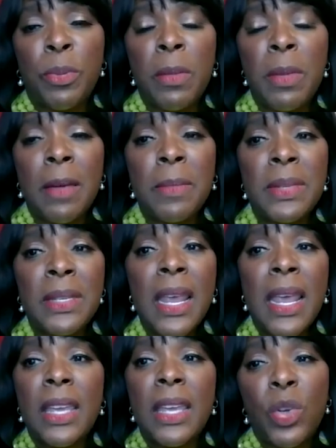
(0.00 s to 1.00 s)
premiums
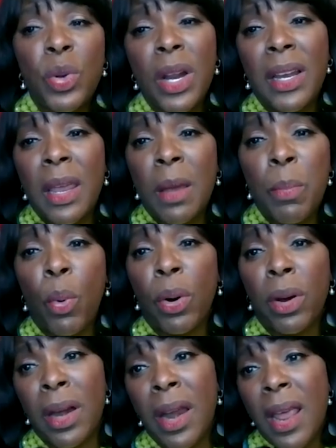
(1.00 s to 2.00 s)
is critically
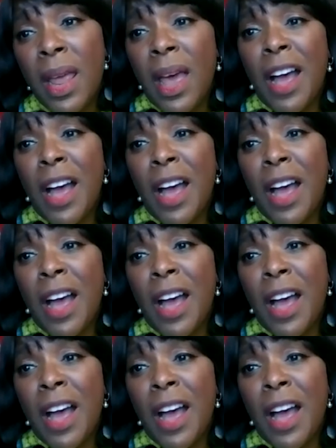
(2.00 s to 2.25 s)
important.